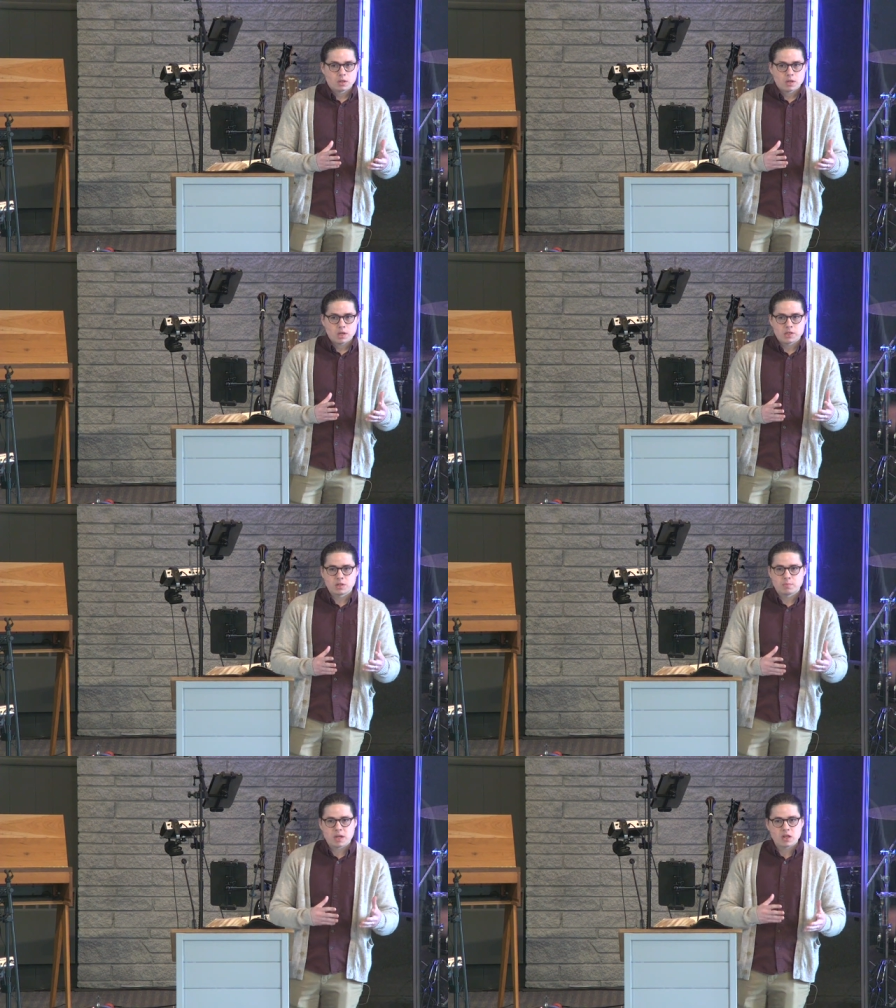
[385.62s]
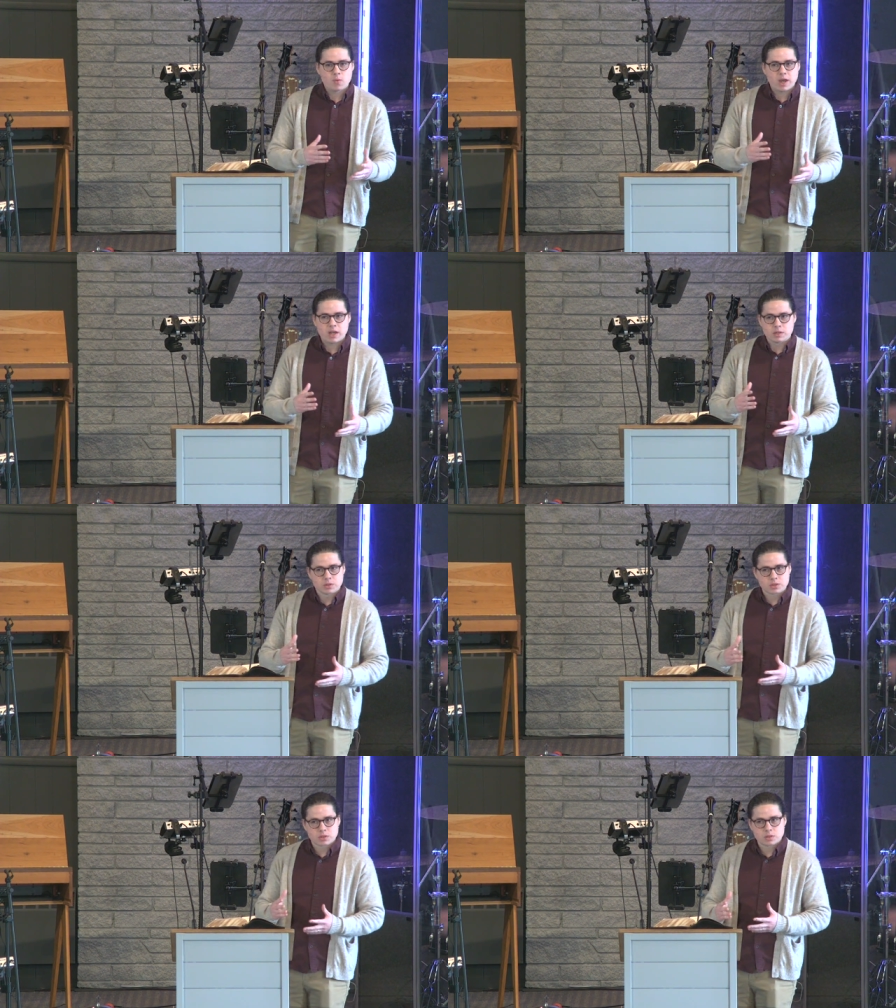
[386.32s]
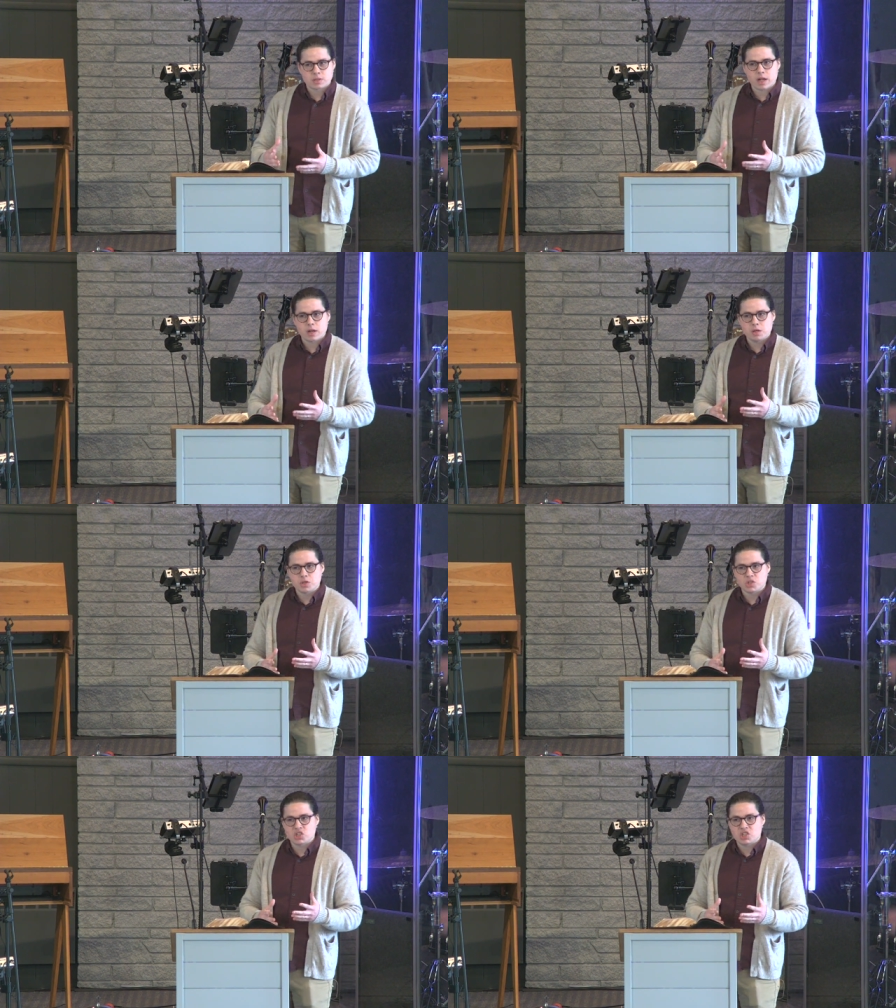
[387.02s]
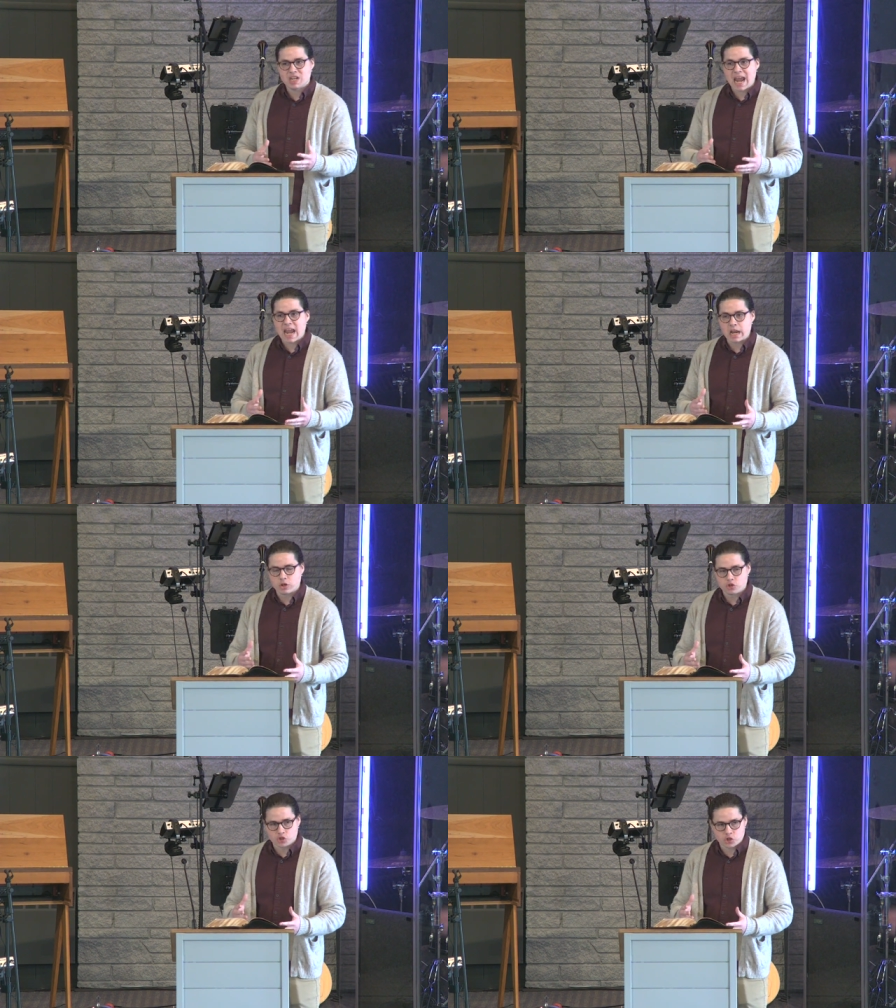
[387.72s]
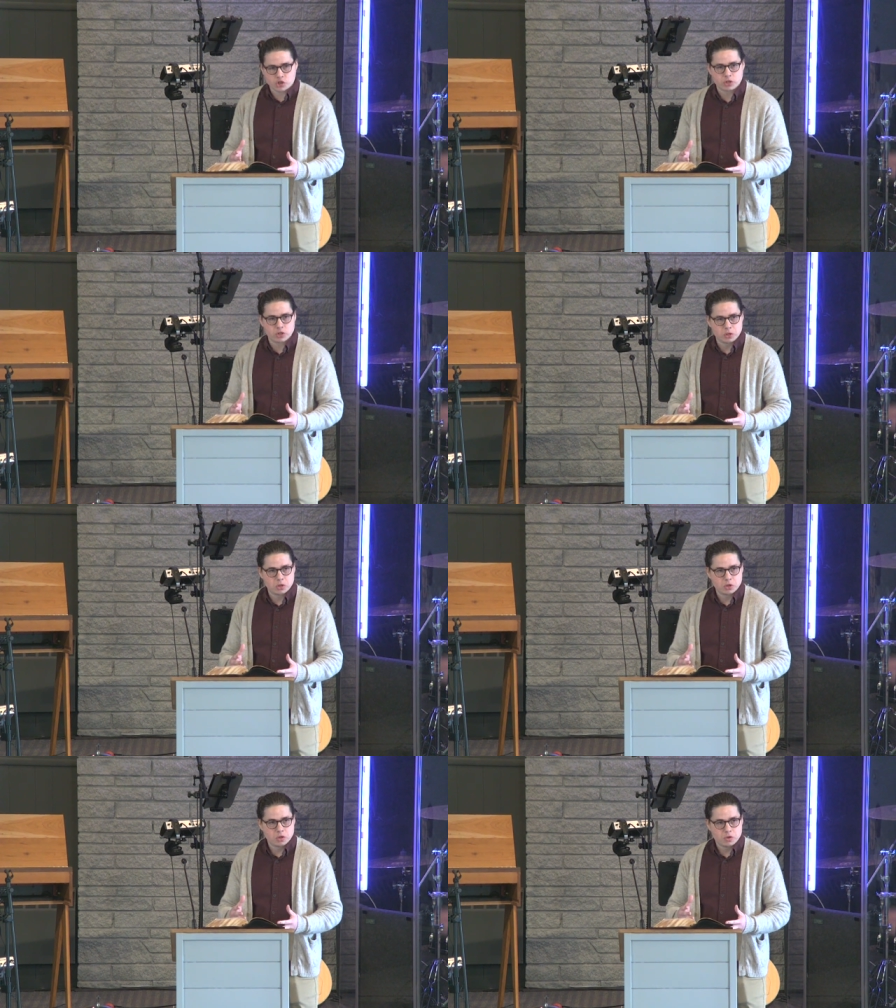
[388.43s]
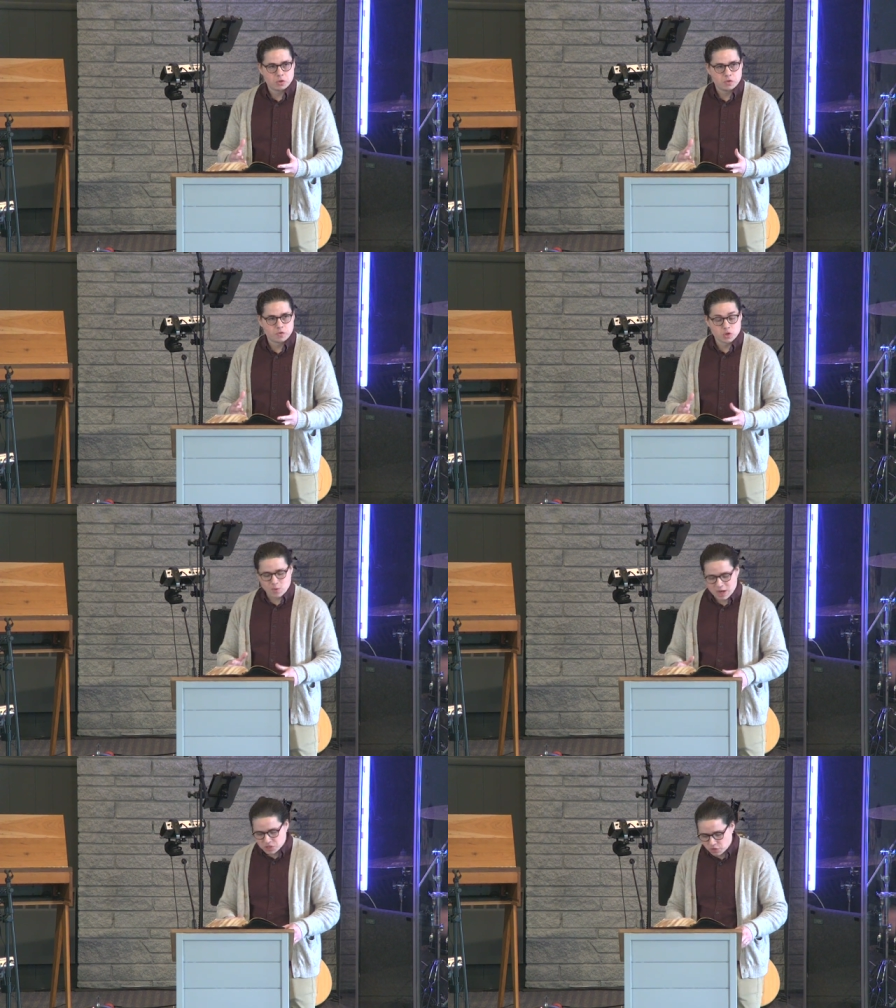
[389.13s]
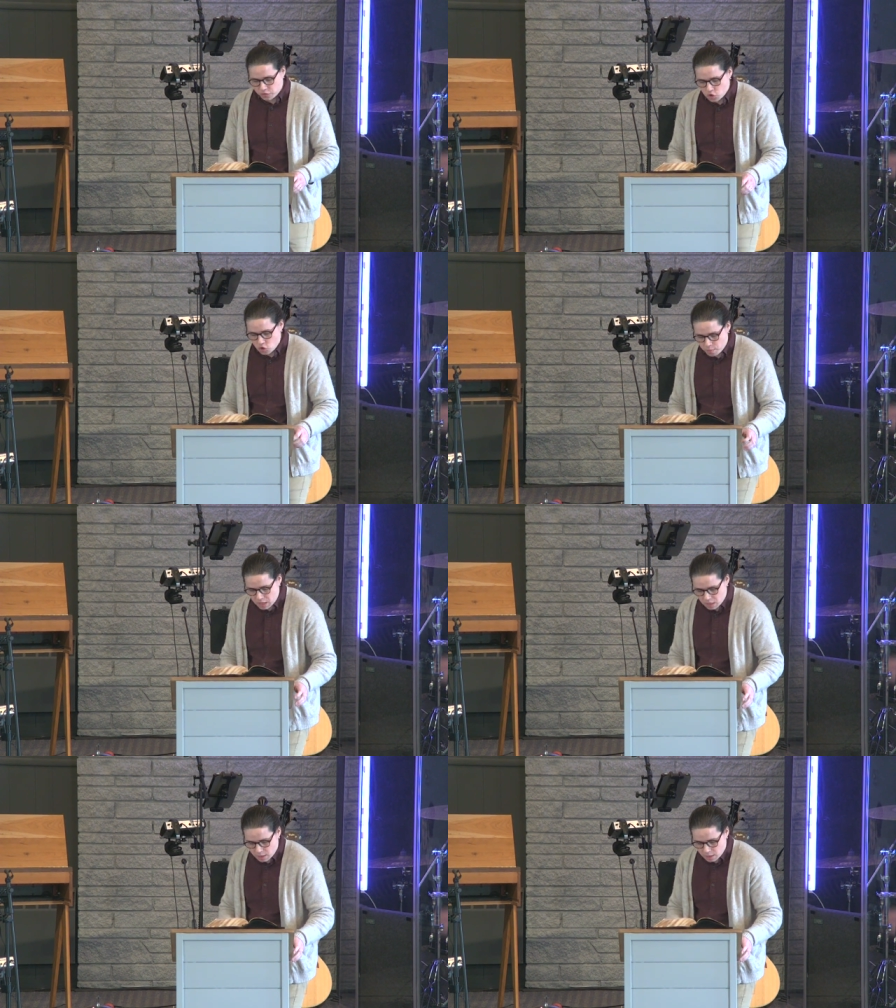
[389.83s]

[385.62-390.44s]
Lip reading: is in many ways setting the stage for the rest of human